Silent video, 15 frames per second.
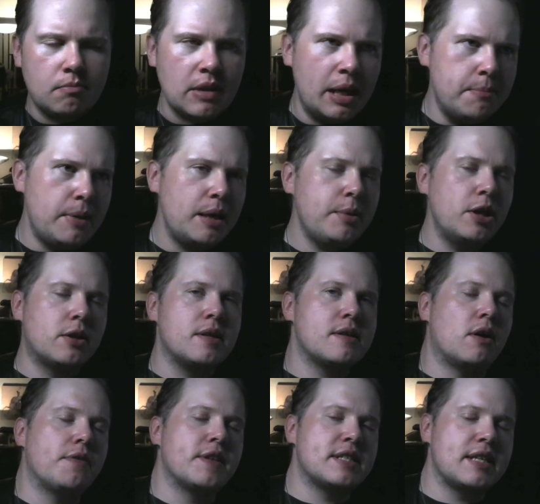Maybe
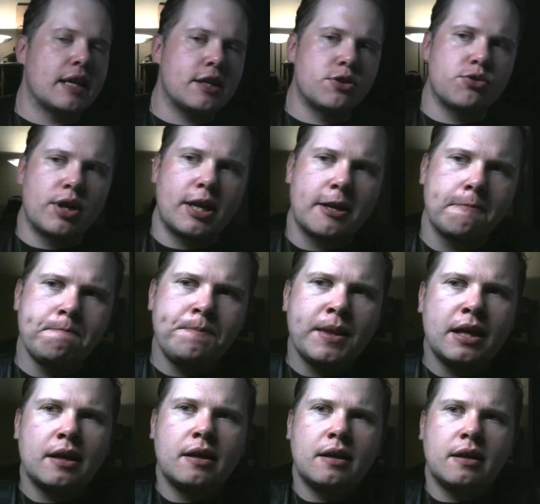on the second drink,
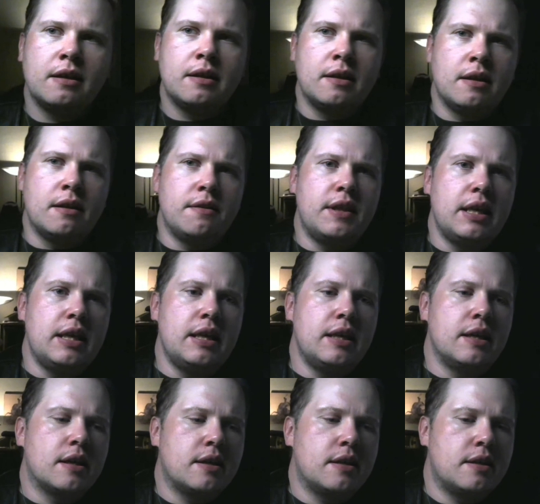the
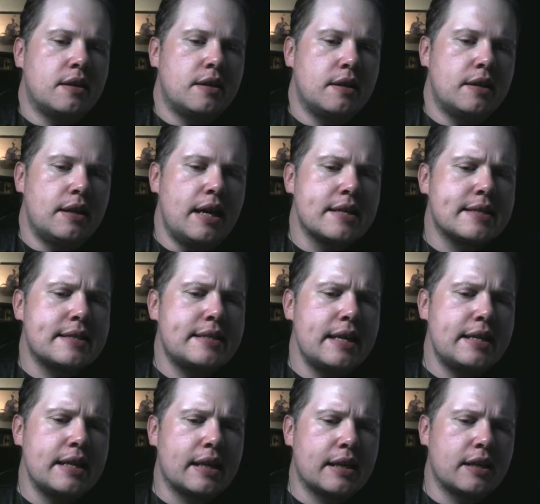
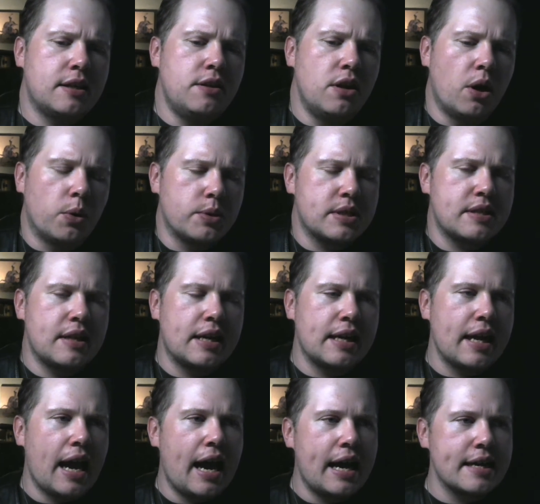acidic note that it
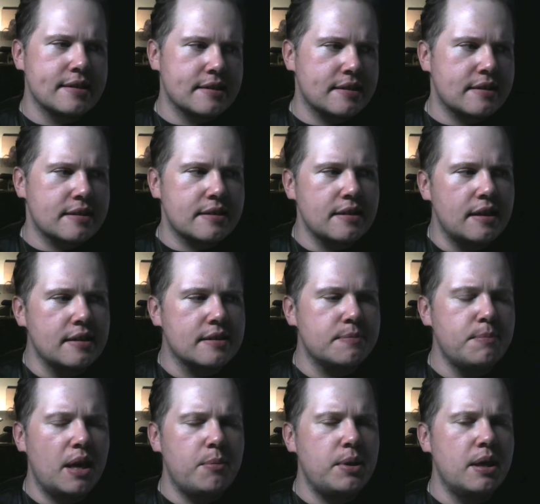has is
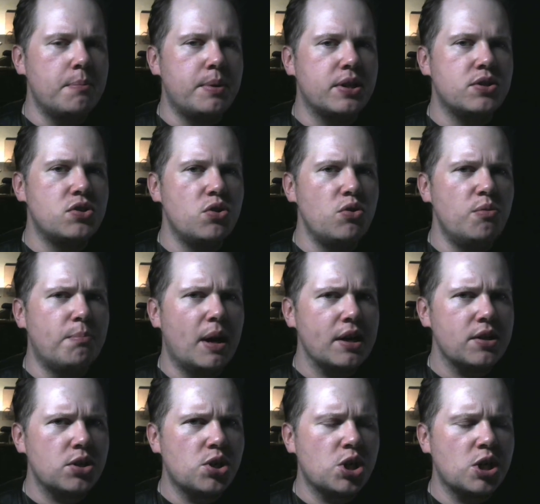maybe a bit too
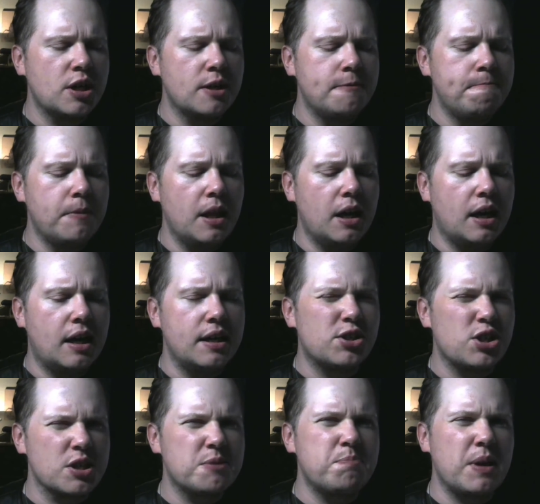much. It
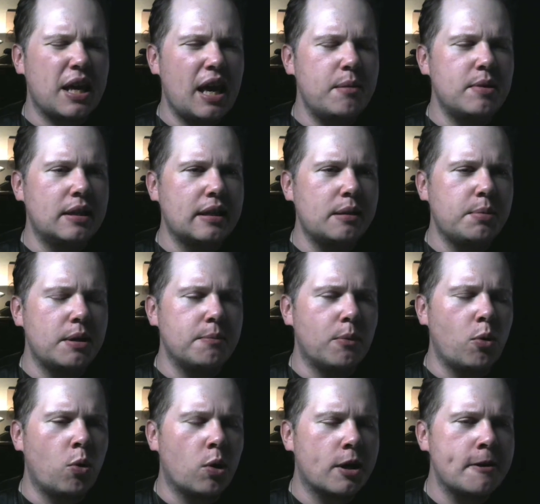just became a little bit
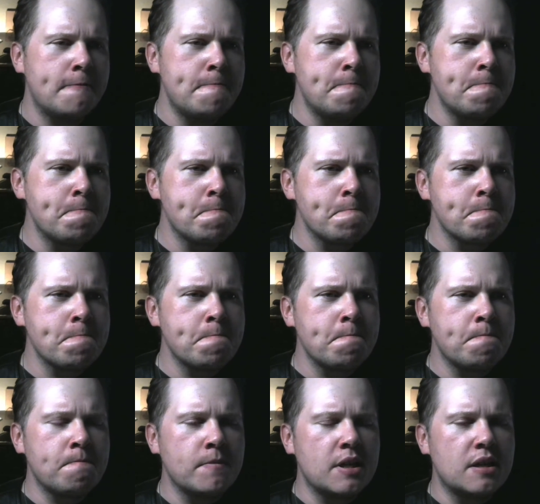more.
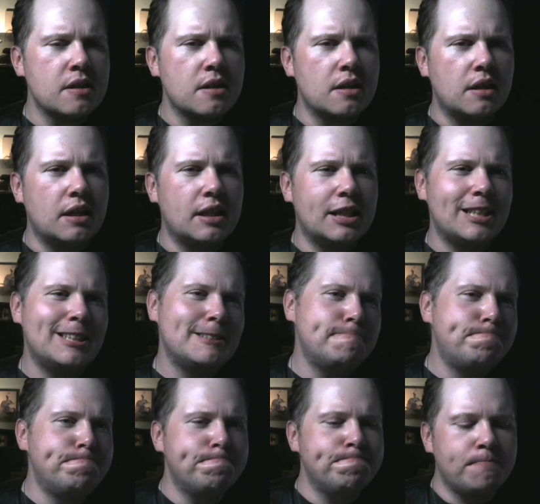I
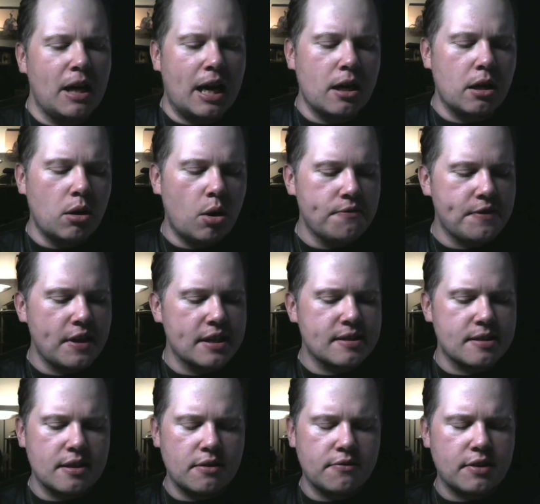don't know if that's
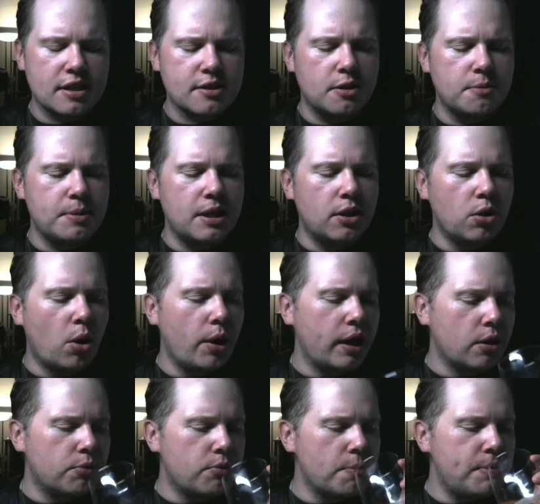going to be annoying
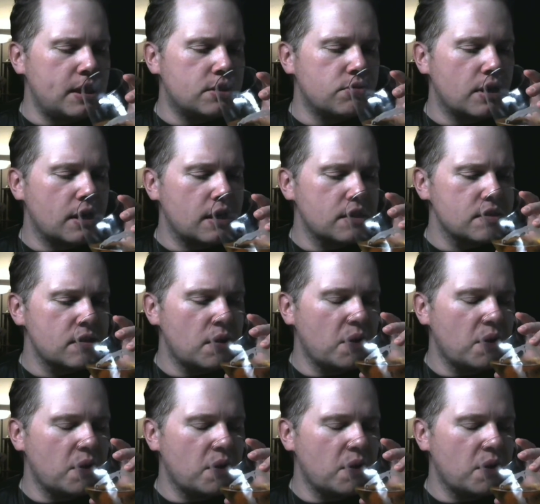on repeat drinkings.